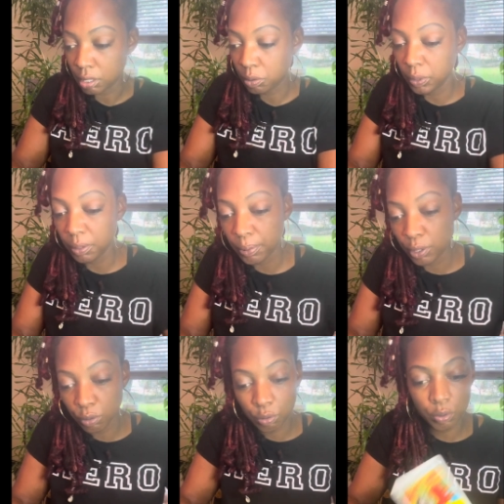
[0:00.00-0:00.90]
Queen of
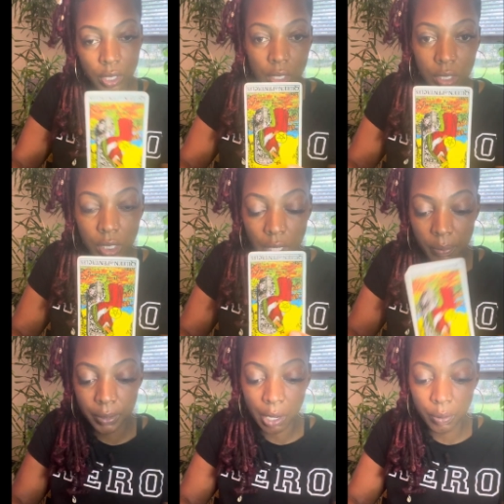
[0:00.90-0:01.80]
Pentacles energy
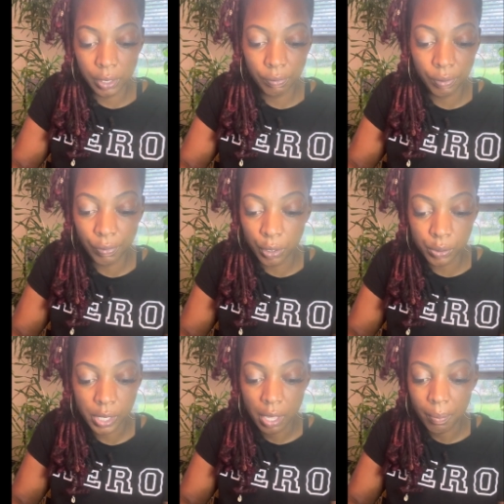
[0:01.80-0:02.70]
comes out in a reverse.